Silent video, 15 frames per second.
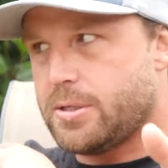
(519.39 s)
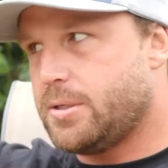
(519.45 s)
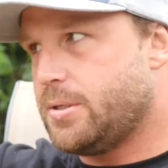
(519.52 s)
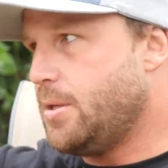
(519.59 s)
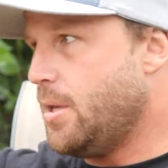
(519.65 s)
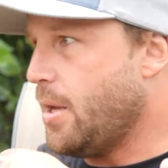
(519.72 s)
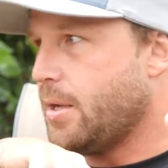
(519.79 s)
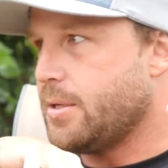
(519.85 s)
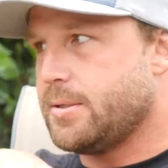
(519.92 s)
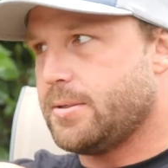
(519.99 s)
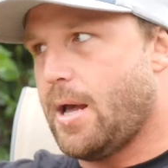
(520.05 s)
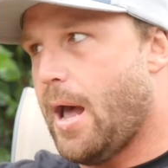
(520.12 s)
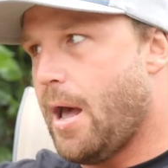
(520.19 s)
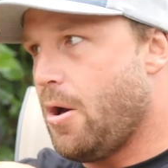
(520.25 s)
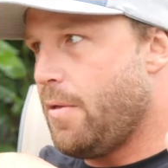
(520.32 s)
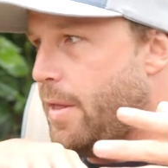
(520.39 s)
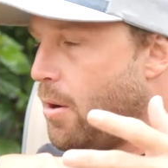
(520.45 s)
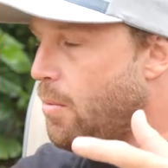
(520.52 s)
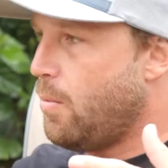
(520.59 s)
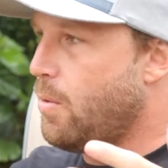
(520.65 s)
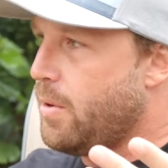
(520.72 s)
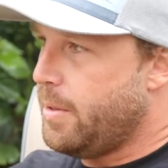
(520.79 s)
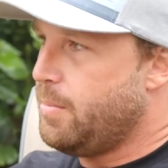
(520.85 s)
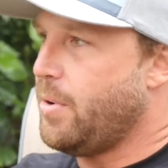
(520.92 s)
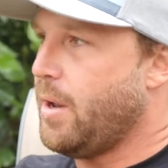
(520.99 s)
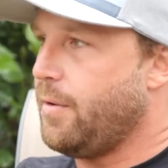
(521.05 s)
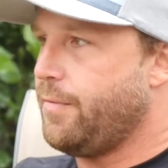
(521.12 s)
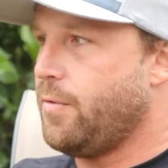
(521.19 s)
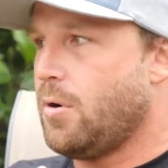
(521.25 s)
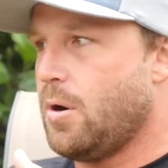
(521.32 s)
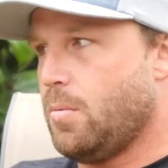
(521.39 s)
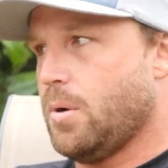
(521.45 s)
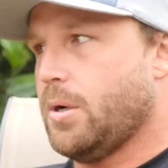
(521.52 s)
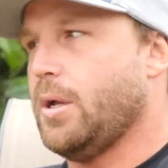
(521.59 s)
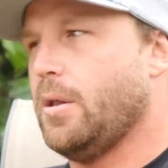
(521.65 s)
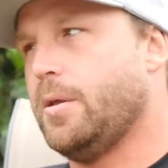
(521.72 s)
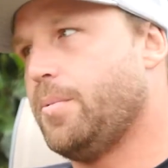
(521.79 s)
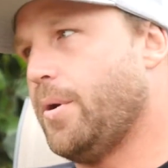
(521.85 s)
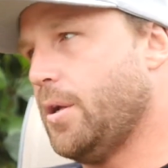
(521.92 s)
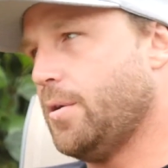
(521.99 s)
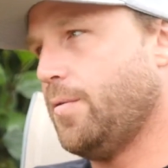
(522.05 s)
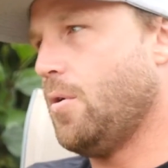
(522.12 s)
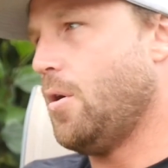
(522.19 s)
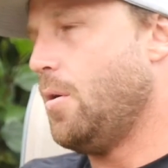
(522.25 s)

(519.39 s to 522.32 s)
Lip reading: just sick style, and they don't really break form where Kelly breaks